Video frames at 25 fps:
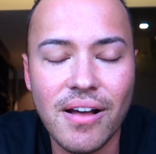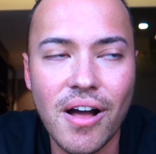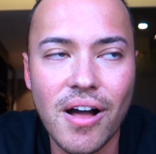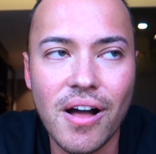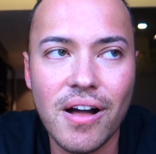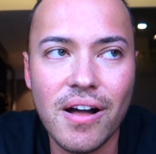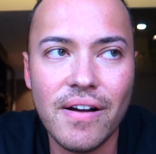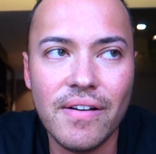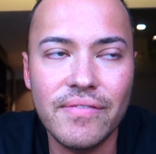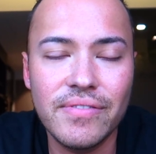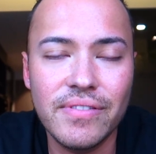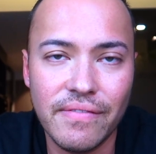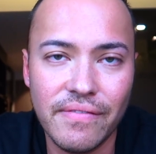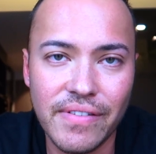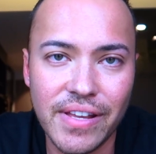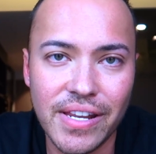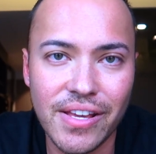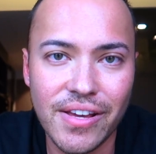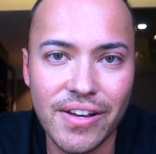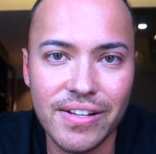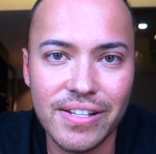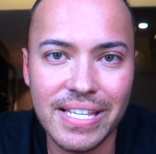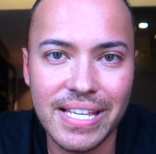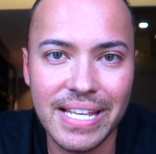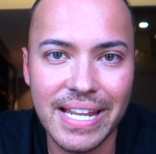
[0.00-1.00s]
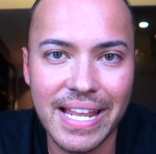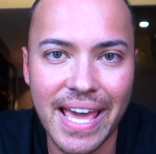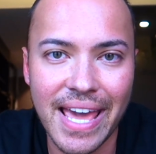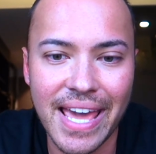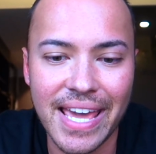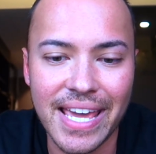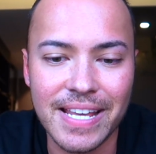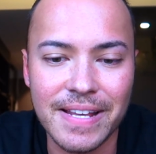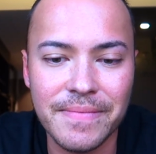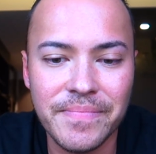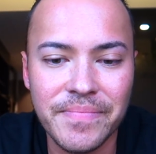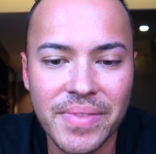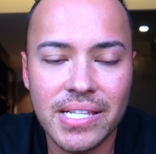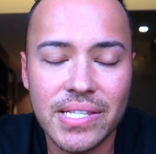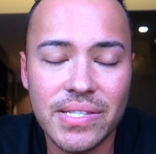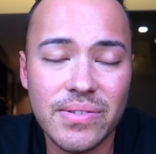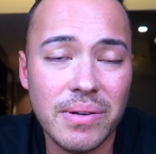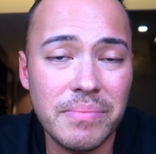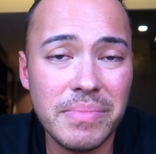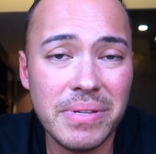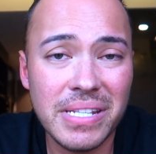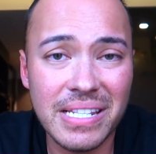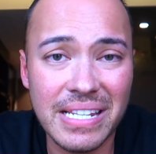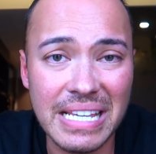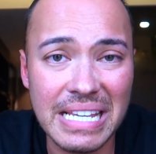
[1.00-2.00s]
of the video today?
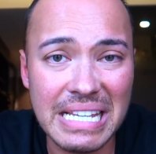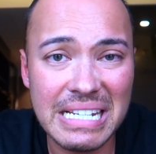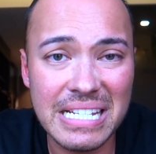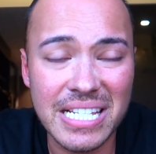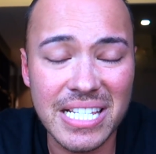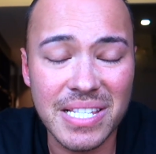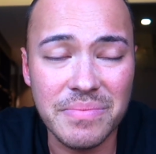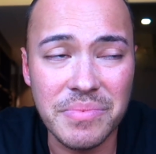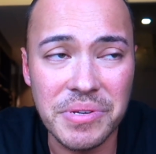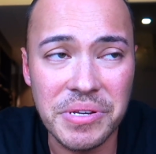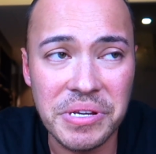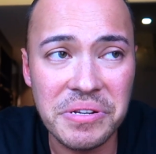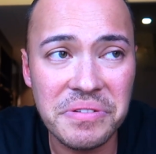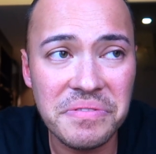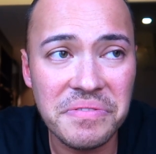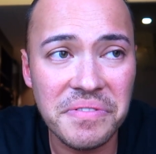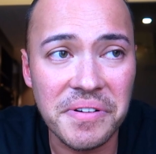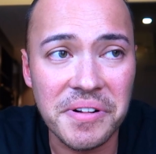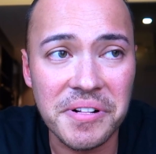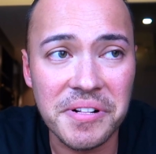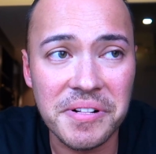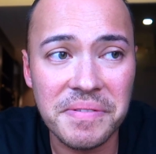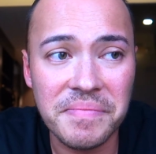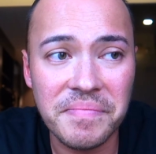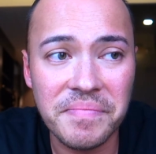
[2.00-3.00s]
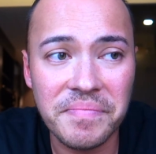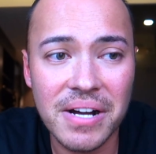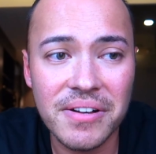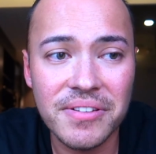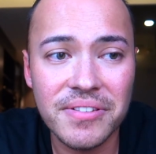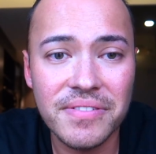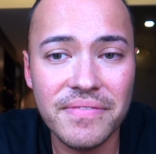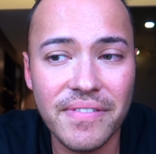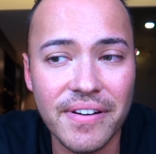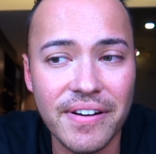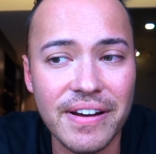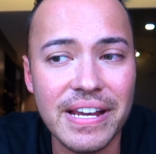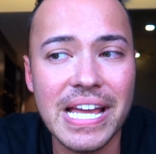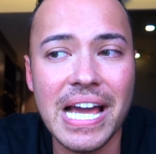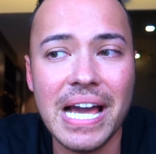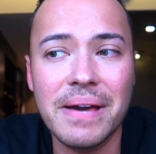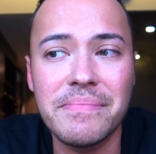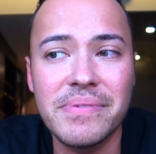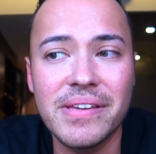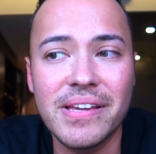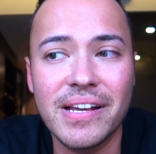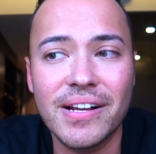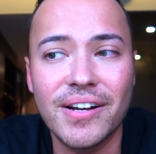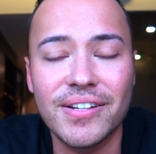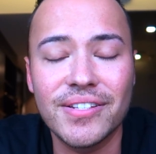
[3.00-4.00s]
Suomenlinna is beautiful. I was very
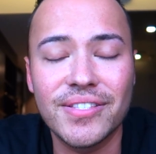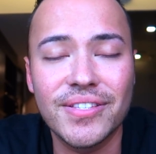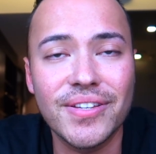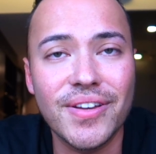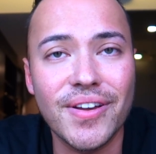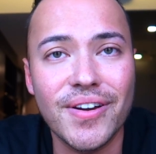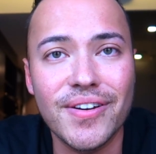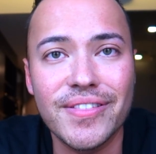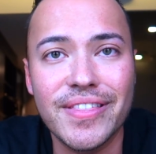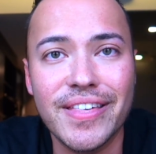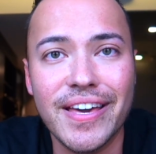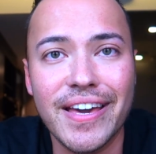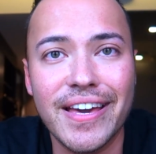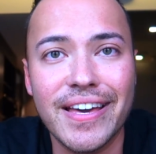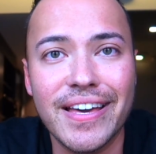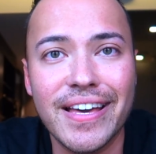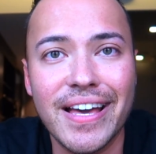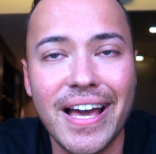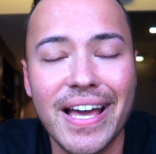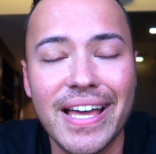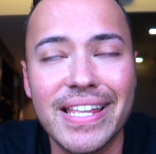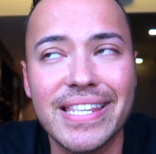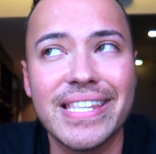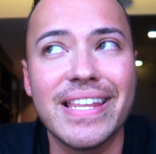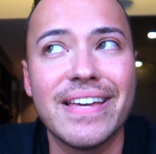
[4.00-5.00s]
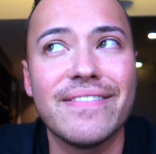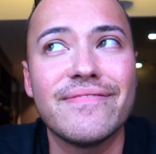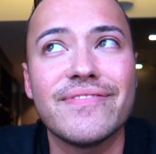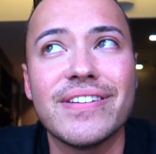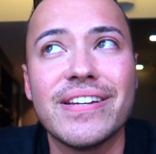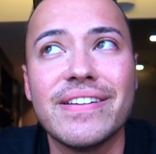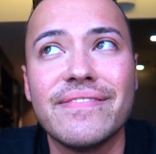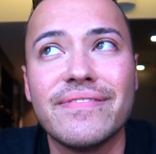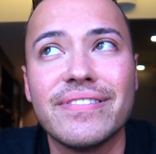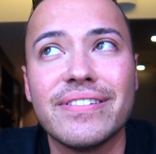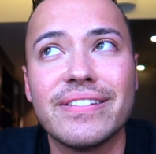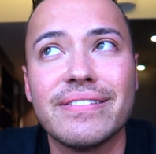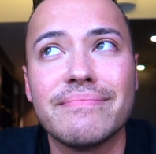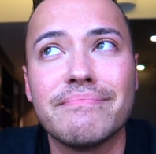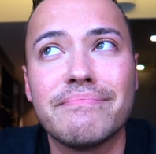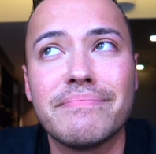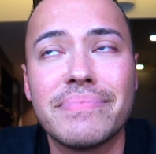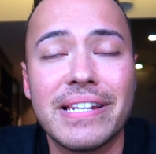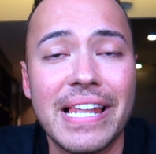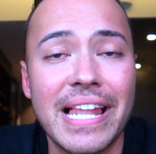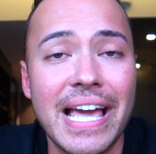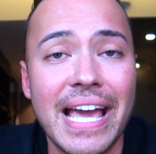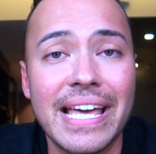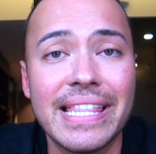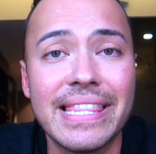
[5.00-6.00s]
happy I got to go there. I never even
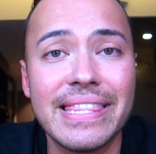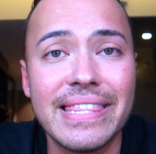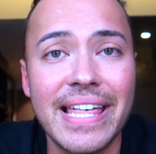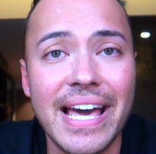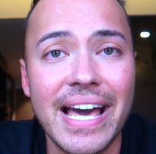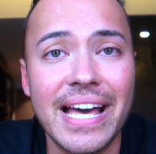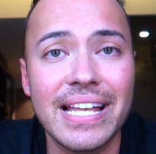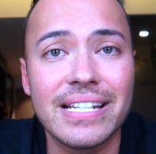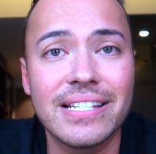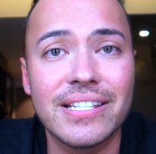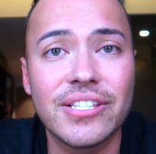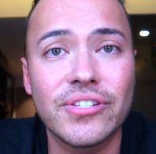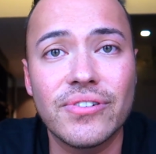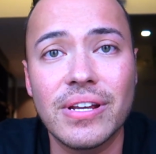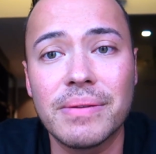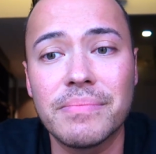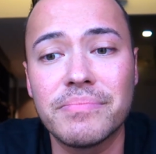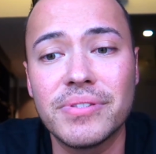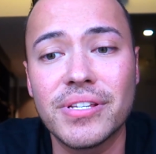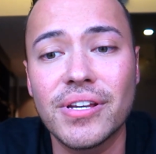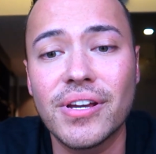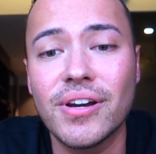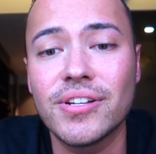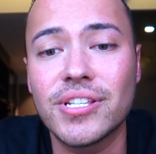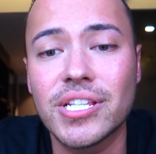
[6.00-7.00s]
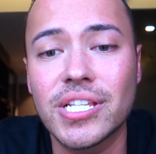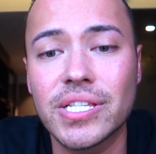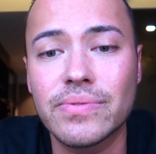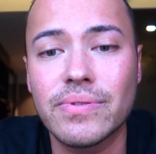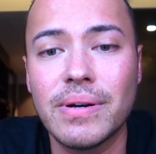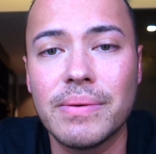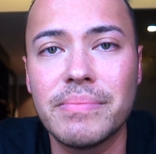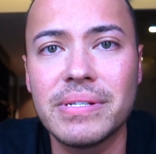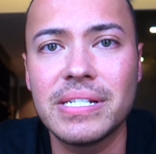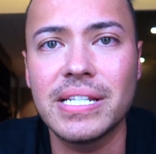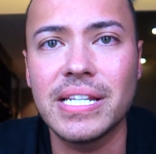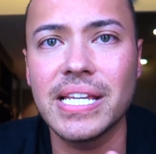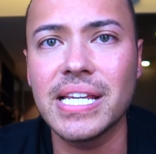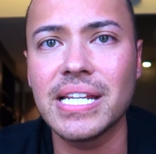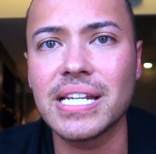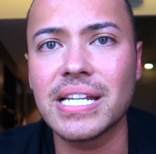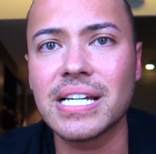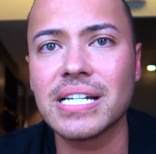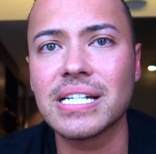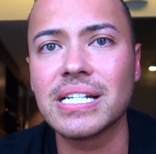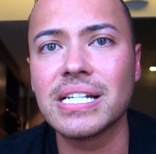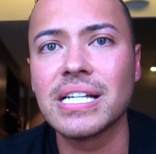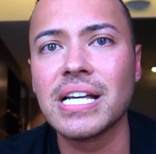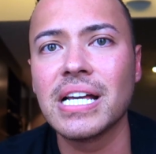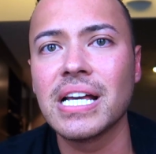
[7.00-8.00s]
planned that trip to go to
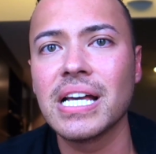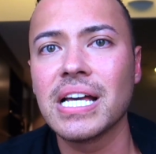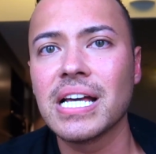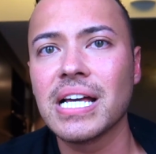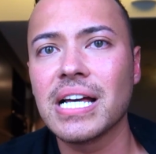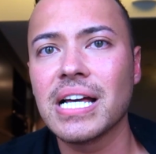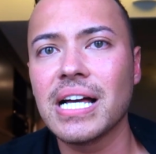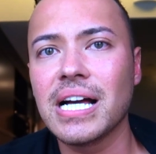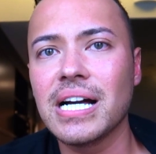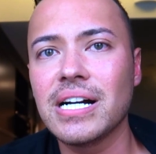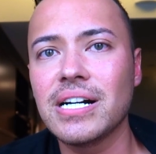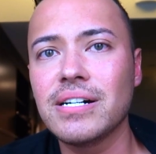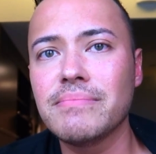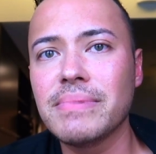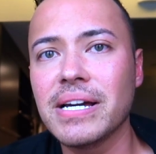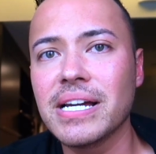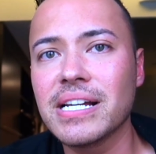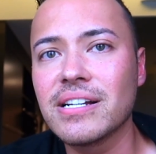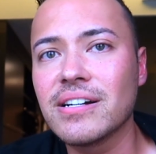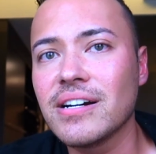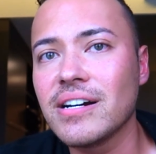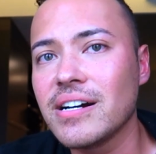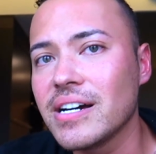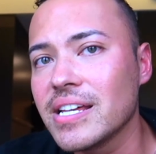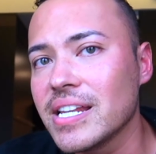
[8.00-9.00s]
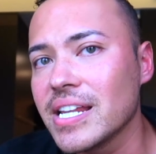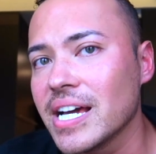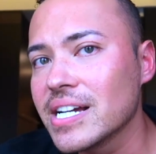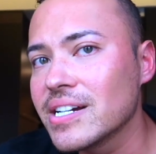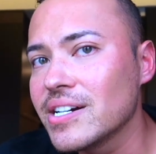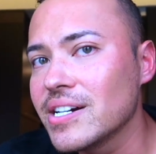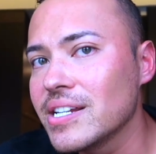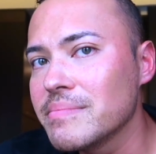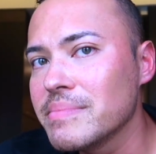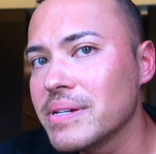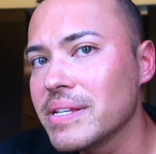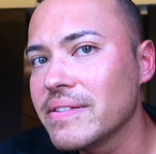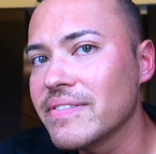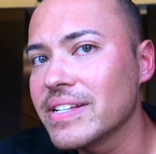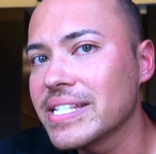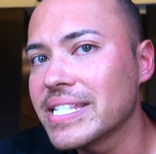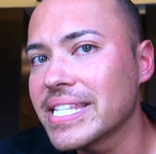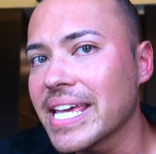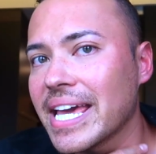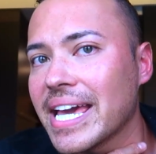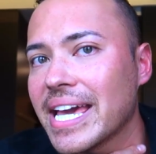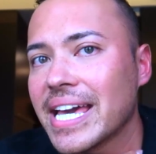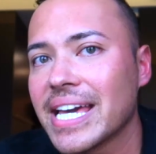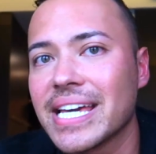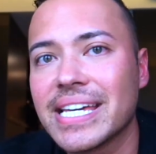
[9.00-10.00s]
Suomenlinna. Oh my god, I got a bit of a
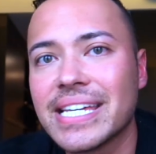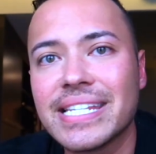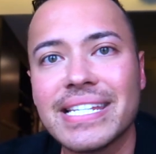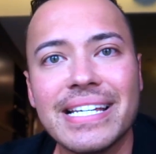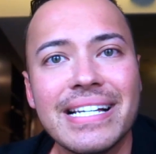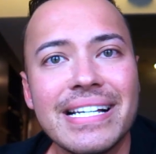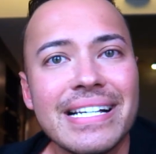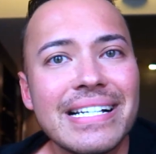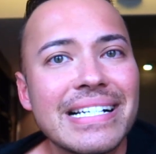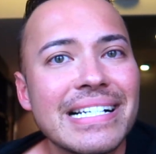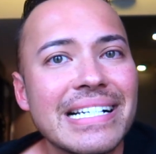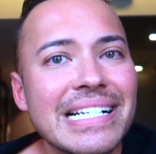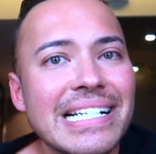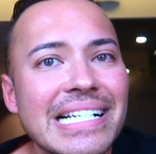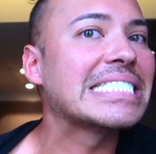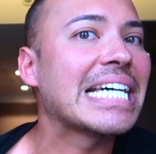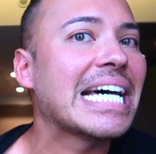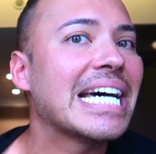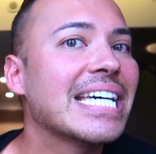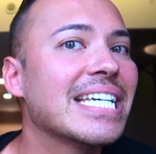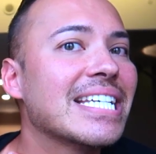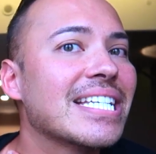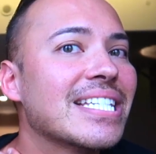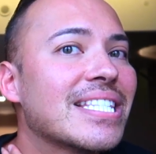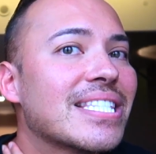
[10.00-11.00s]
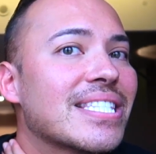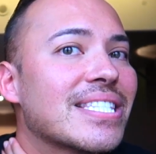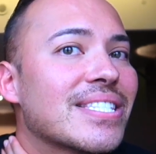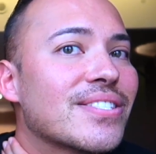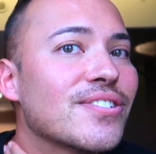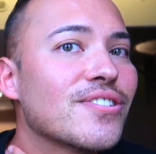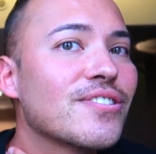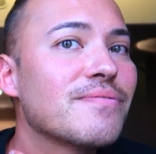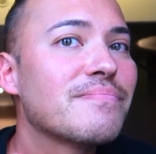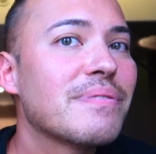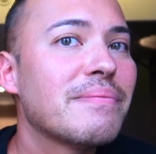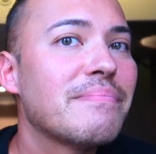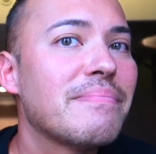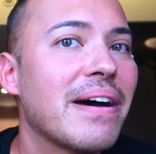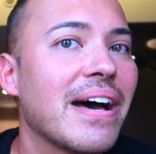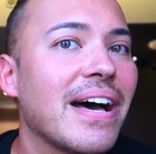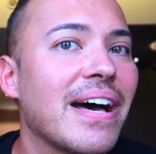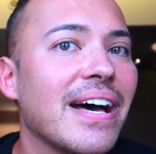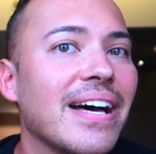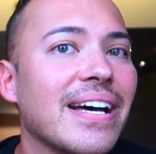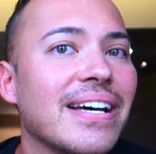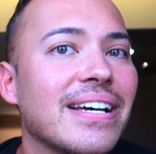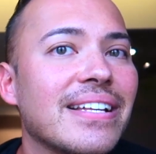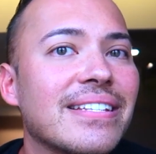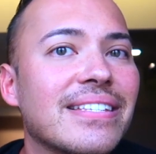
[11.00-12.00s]
tan. That is super
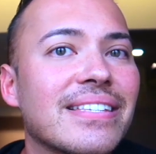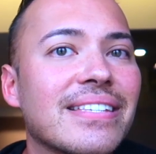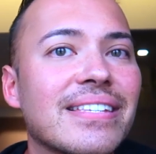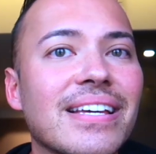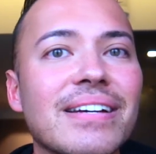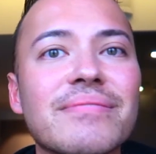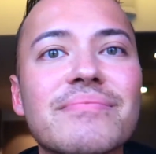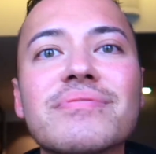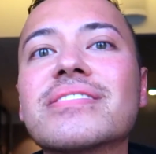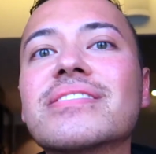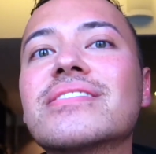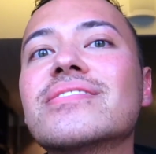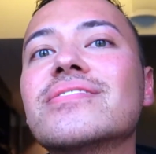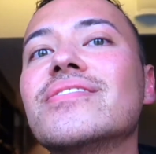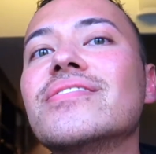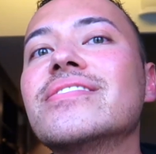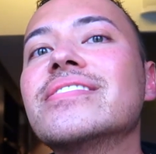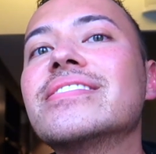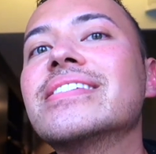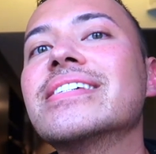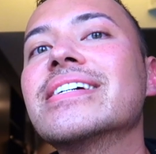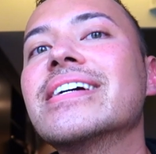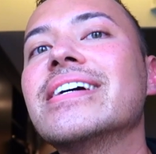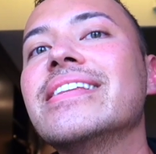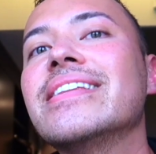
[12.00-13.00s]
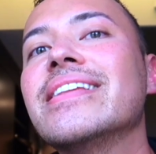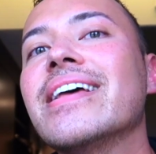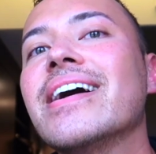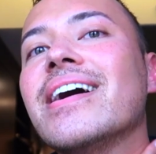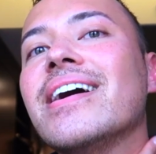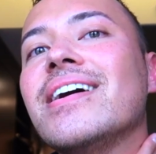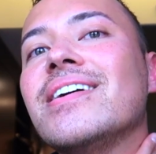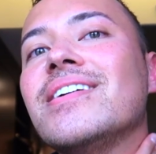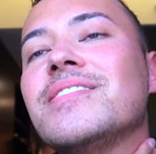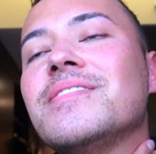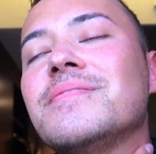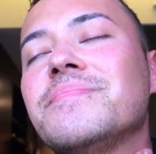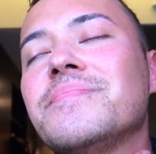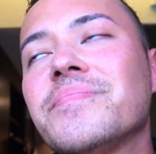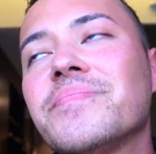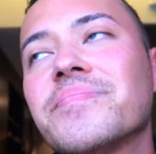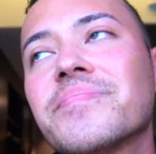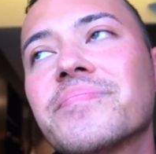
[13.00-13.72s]
bad. I'm just noticing it now.